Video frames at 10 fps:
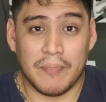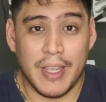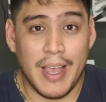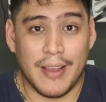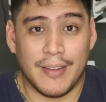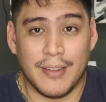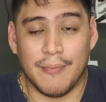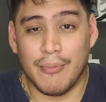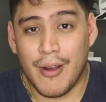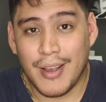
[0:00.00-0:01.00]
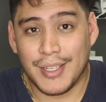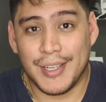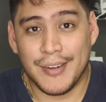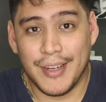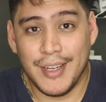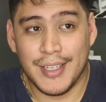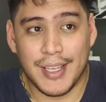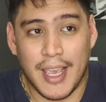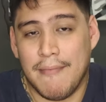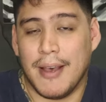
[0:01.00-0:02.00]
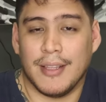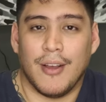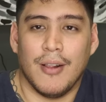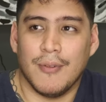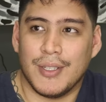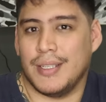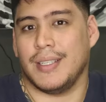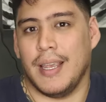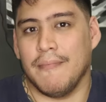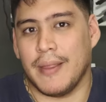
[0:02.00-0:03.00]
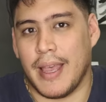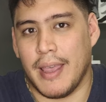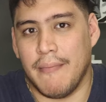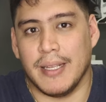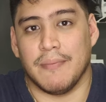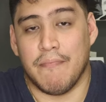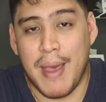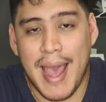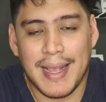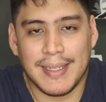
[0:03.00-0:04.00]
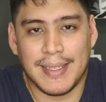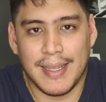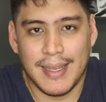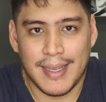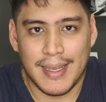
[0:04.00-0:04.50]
yeah, the Bronc series came out almost the same time as Mass,